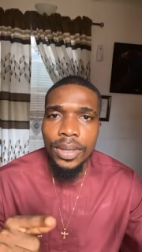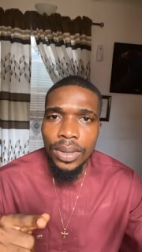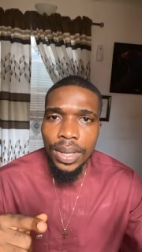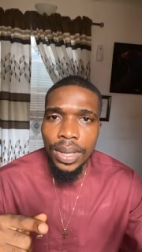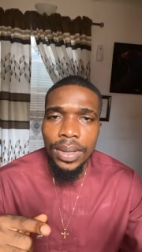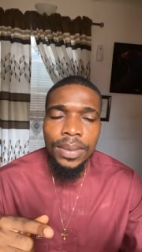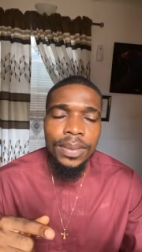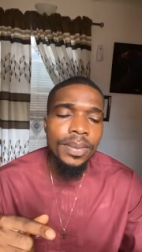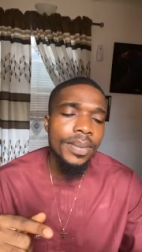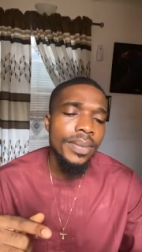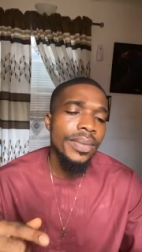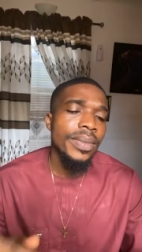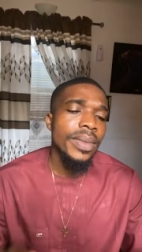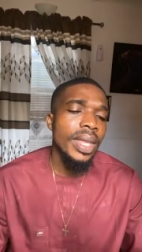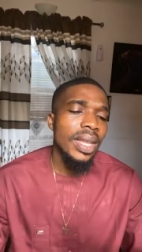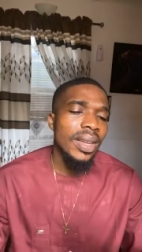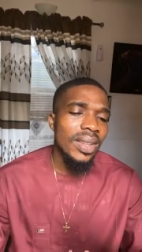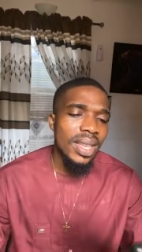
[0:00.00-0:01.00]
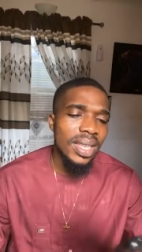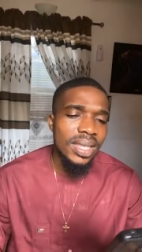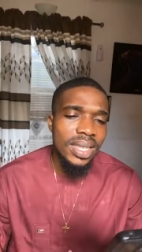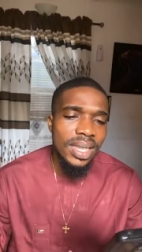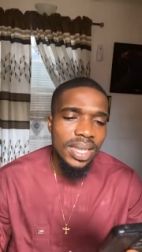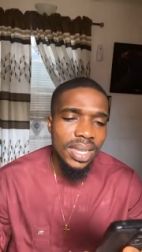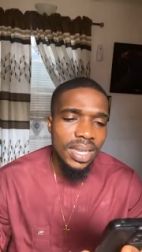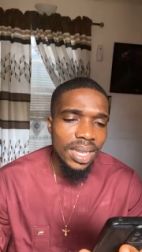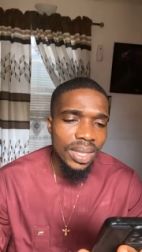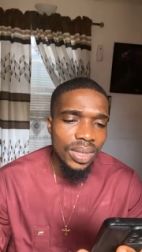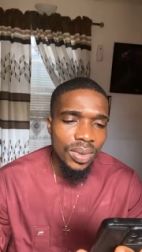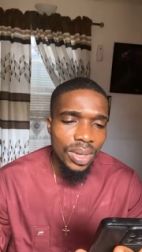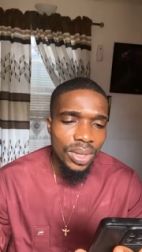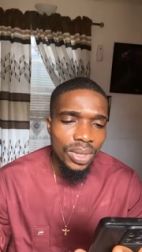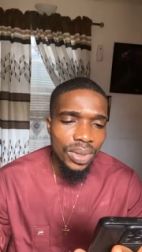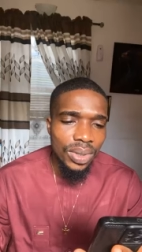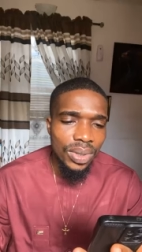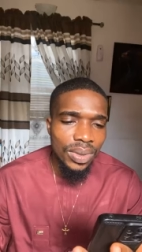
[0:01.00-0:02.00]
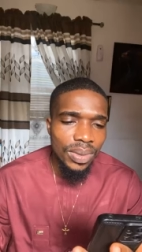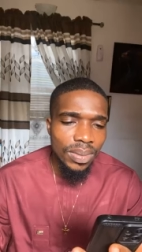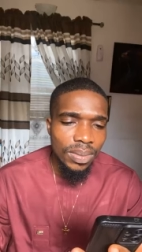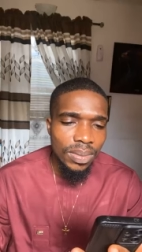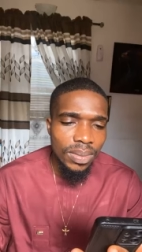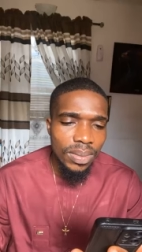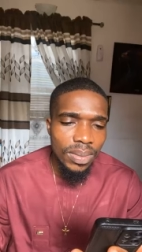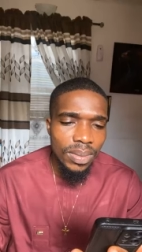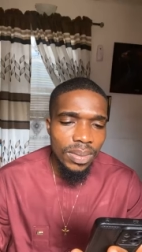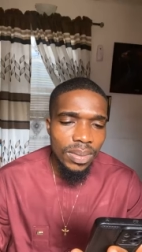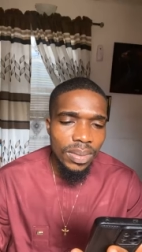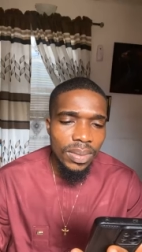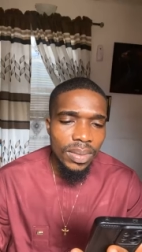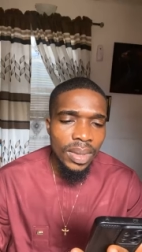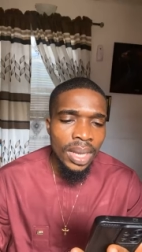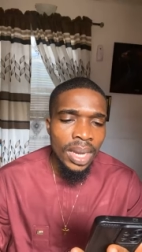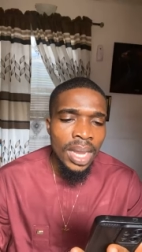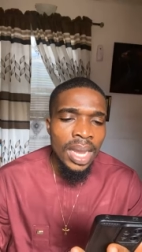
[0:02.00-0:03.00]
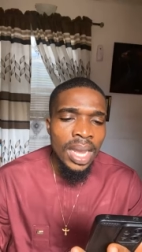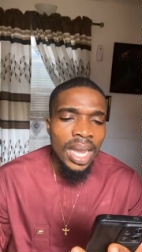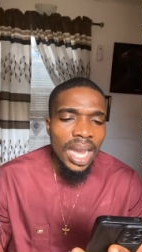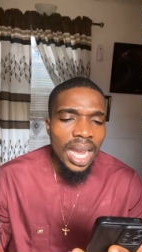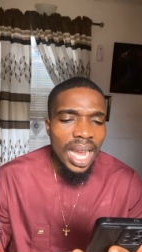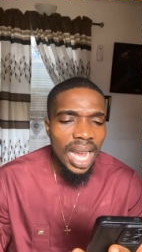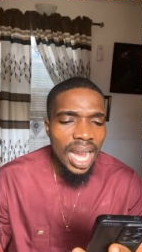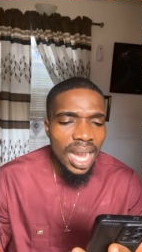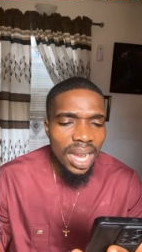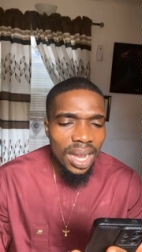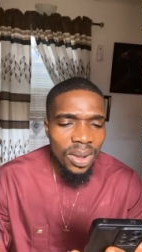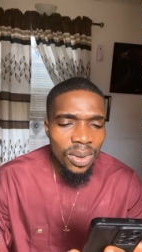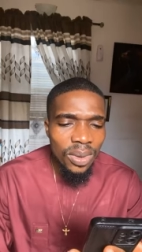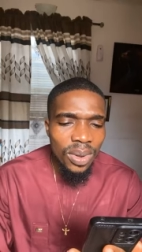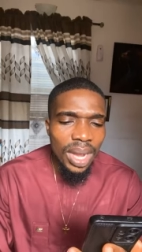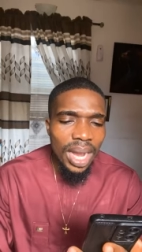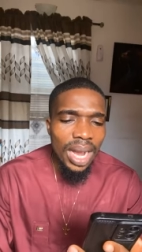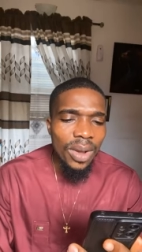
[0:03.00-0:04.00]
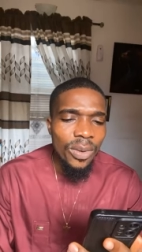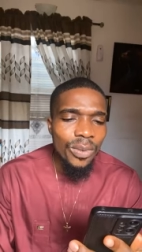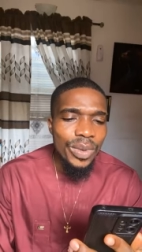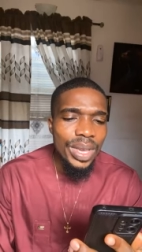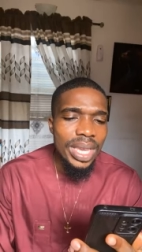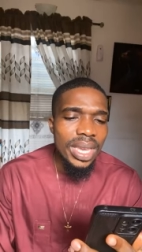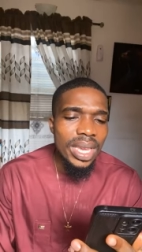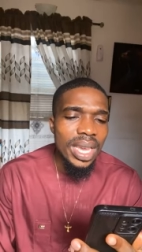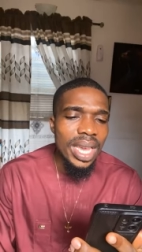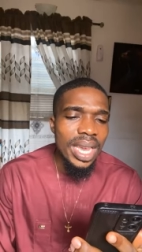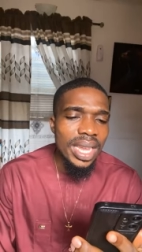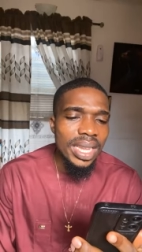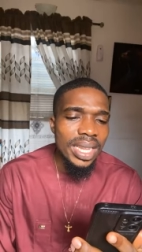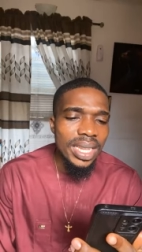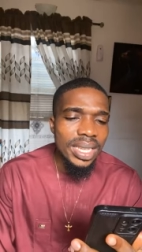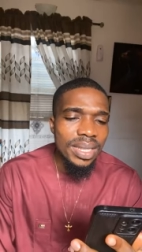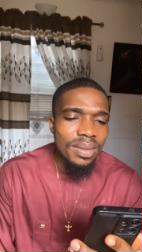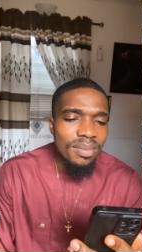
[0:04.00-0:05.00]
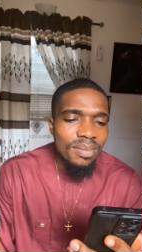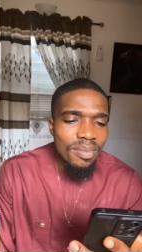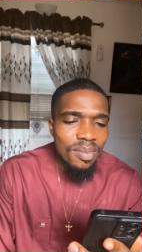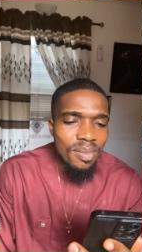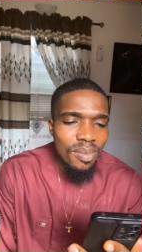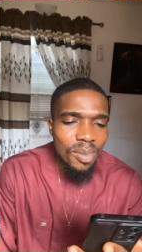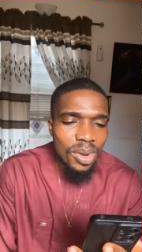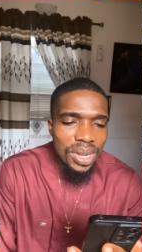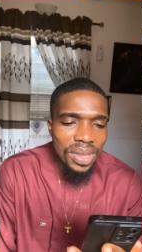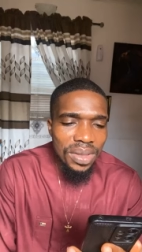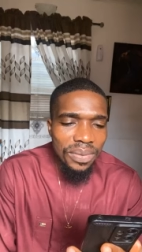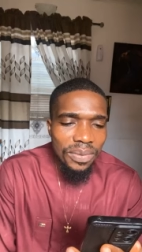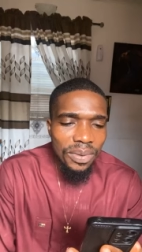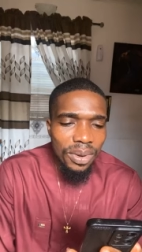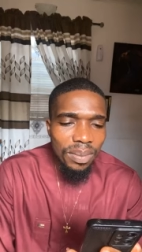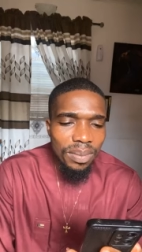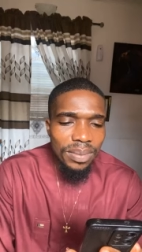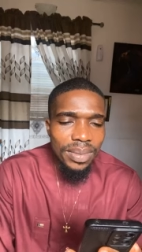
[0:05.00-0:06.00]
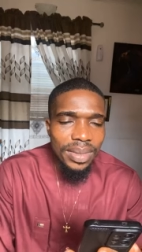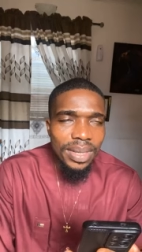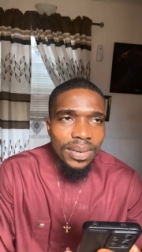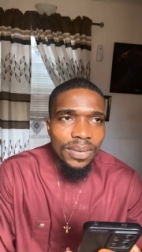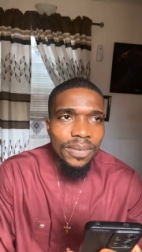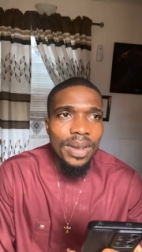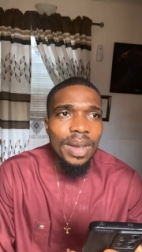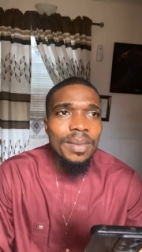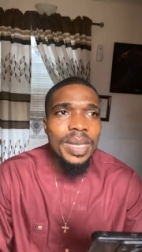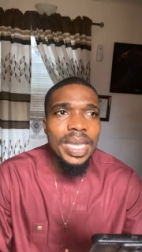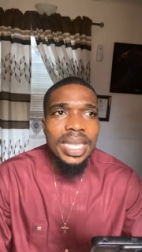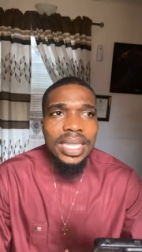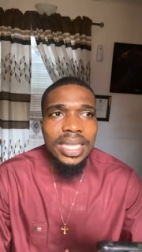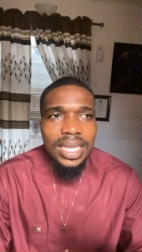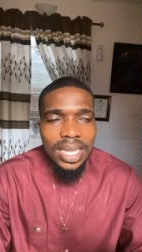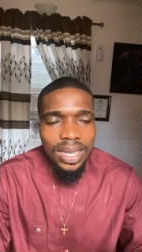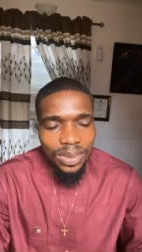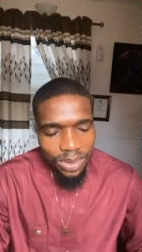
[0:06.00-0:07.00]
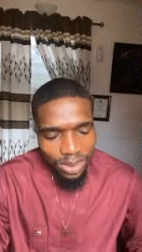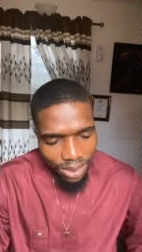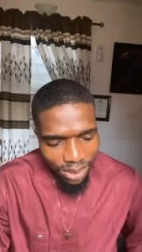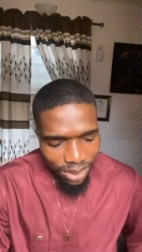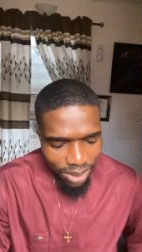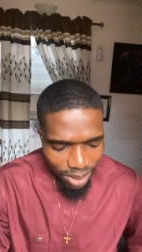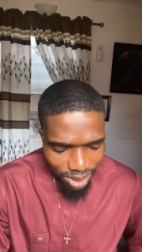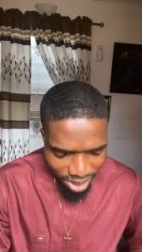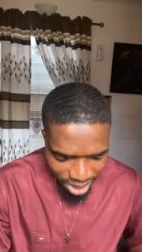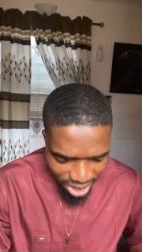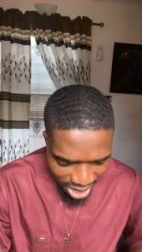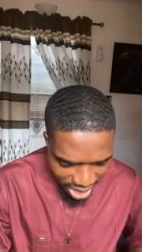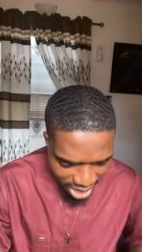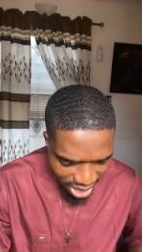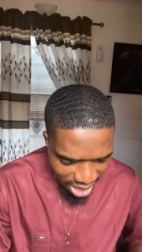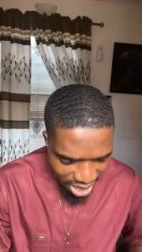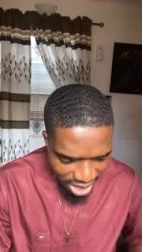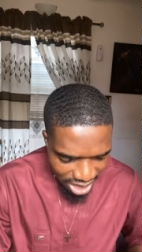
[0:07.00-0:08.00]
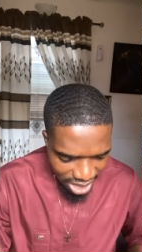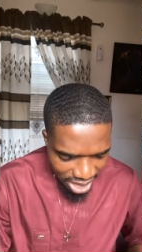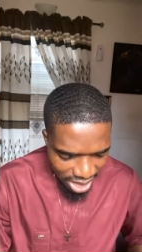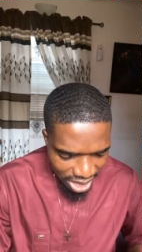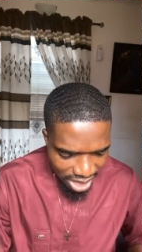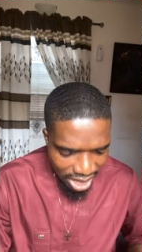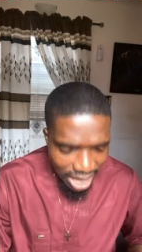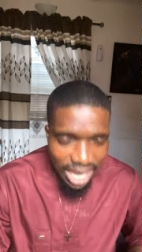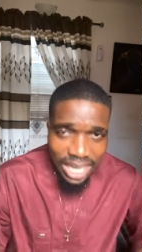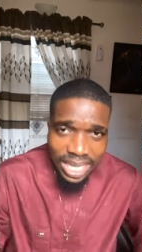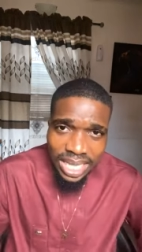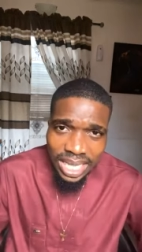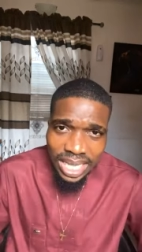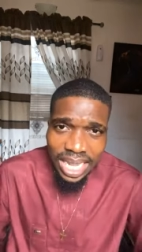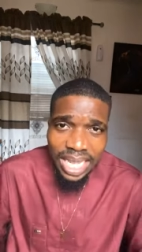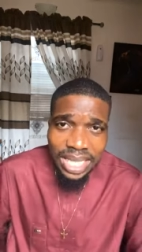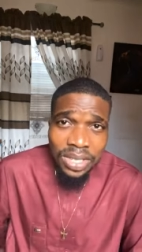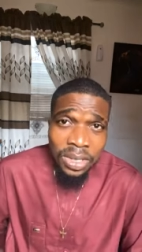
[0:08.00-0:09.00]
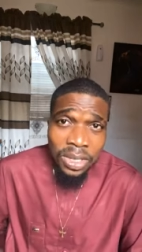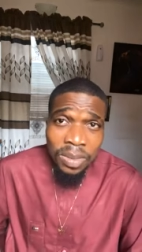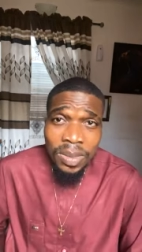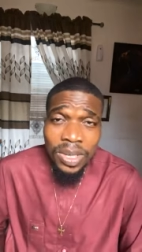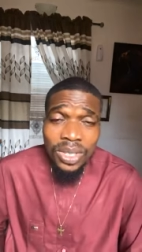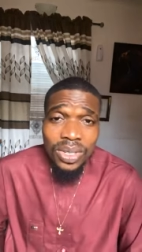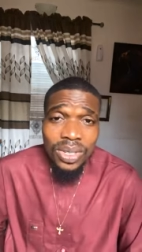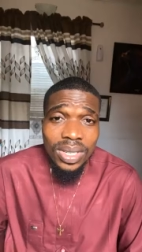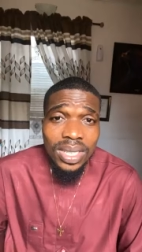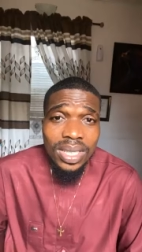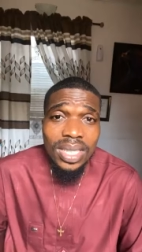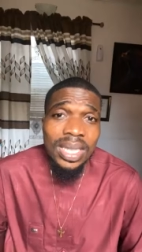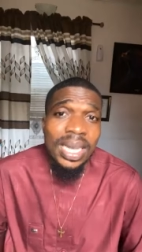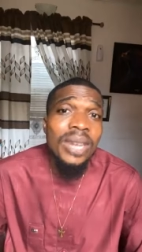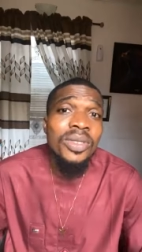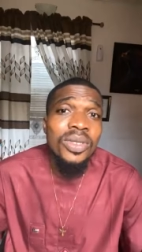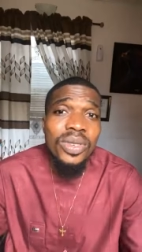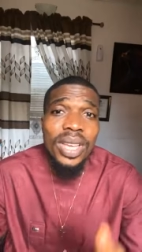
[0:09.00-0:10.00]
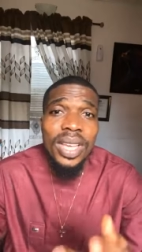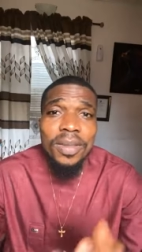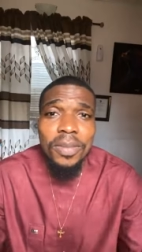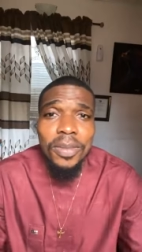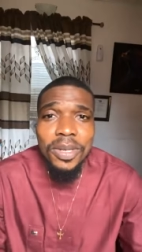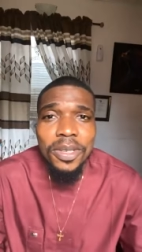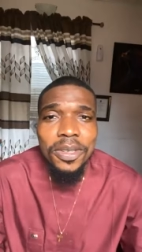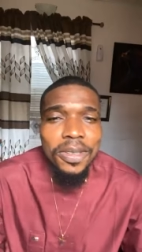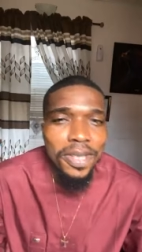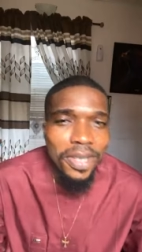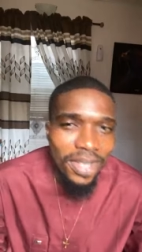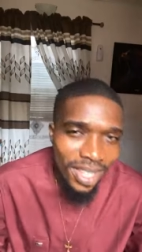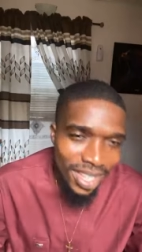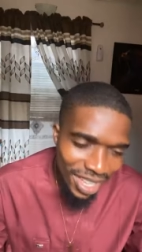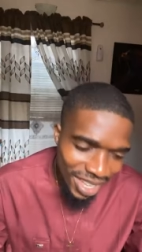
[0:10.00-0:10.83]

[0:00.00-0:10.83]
Okay? Now let's take the next question. How are we earning money from farming snails? I think that I just mentioned this. How do you earn money?